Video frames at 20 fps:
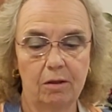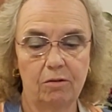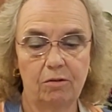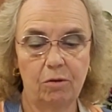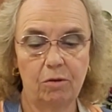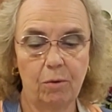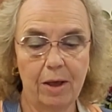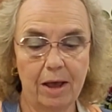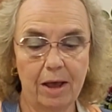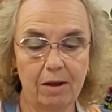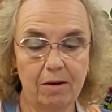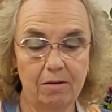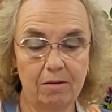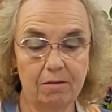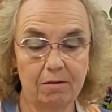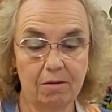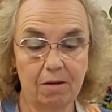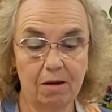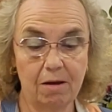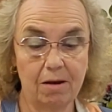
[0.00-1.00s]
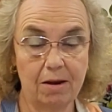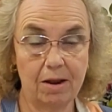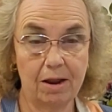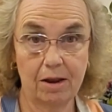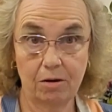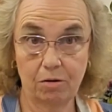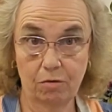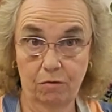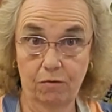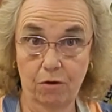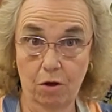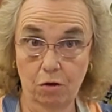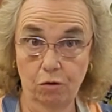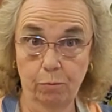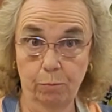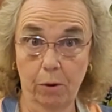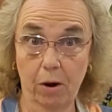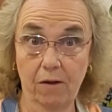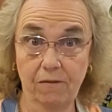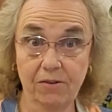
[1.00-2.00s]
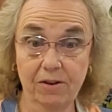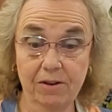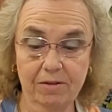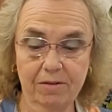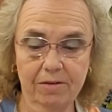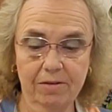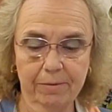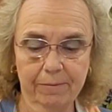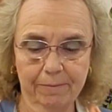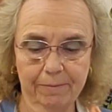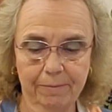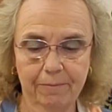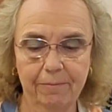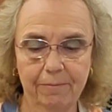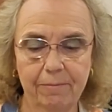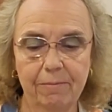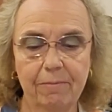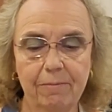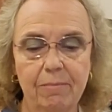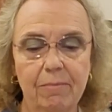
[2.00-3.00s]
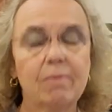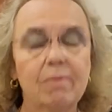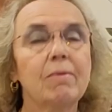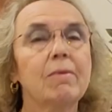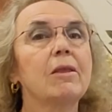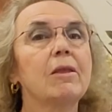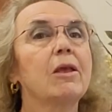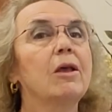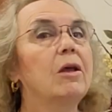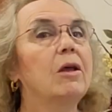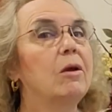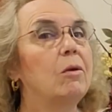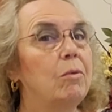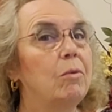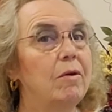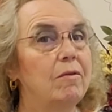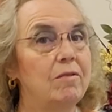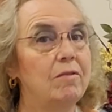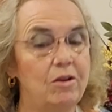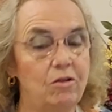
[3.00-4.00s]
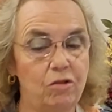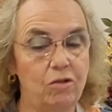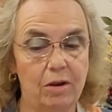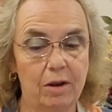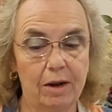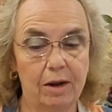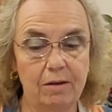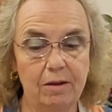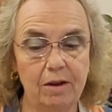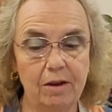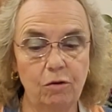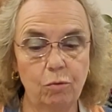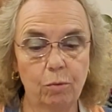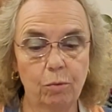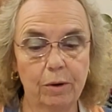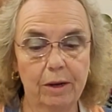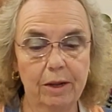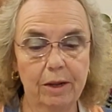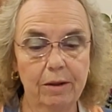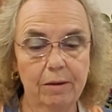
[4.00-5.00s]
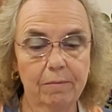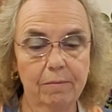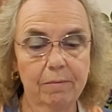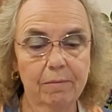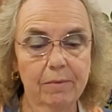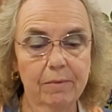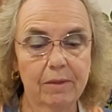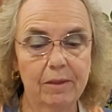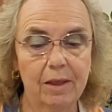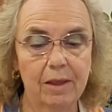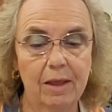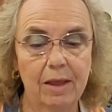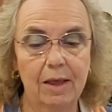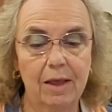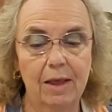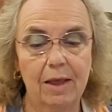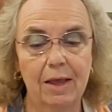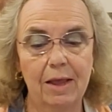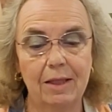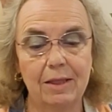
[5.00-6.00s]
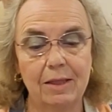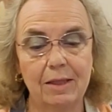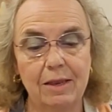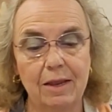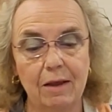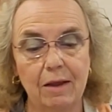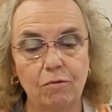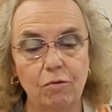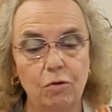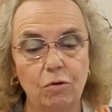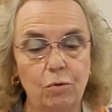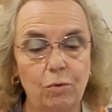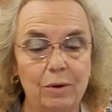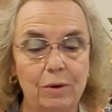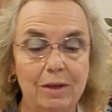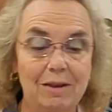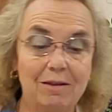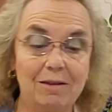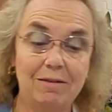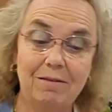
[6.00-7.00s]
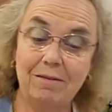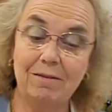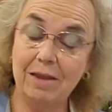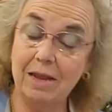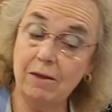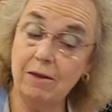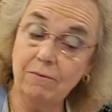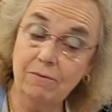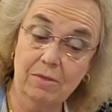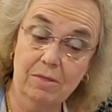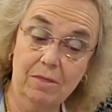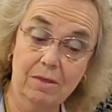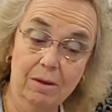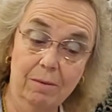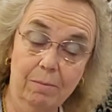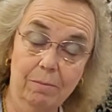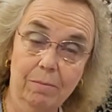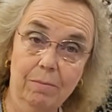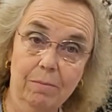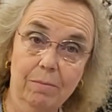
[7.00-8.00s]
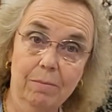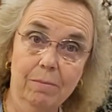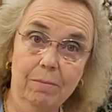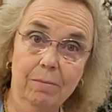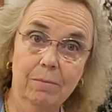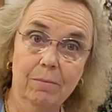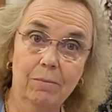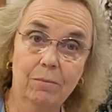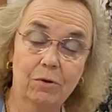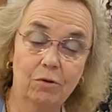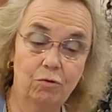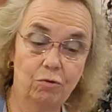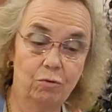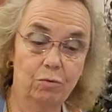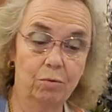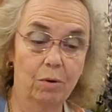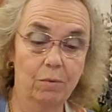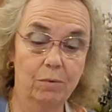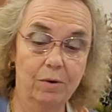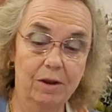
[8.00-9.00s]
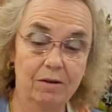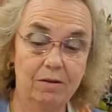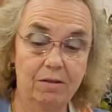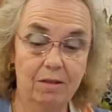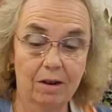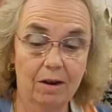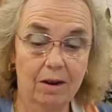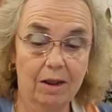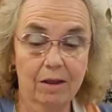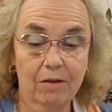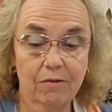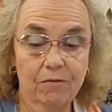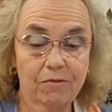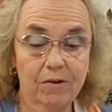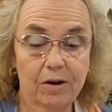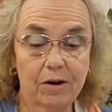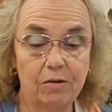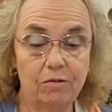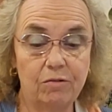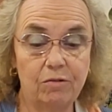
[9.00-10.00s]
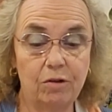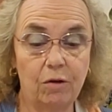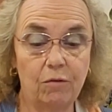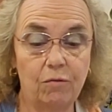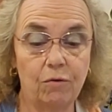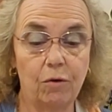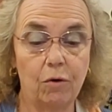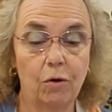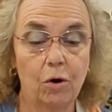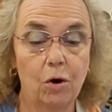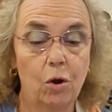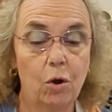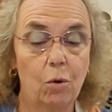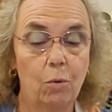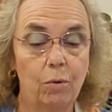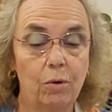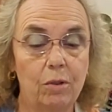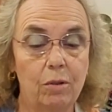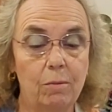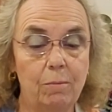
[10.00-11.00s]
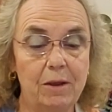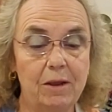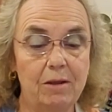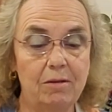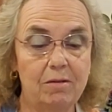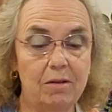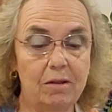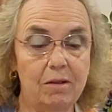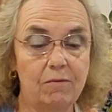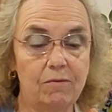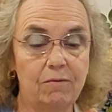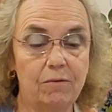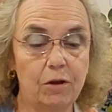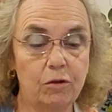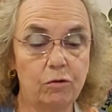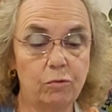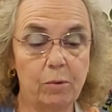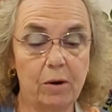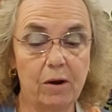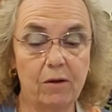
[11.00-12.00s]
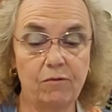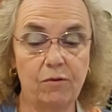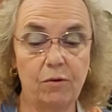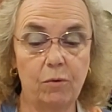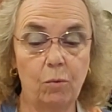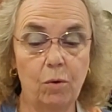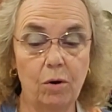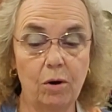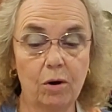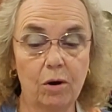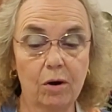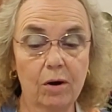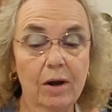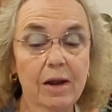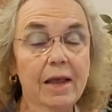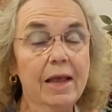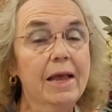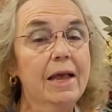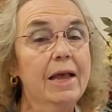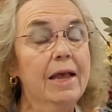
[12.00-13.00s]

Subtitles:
So how does God handle false prophets? Revelation 19:20, and the devil who had deceived them was thrown into the lake of fire and sulfur, where the beast and the false prophet were,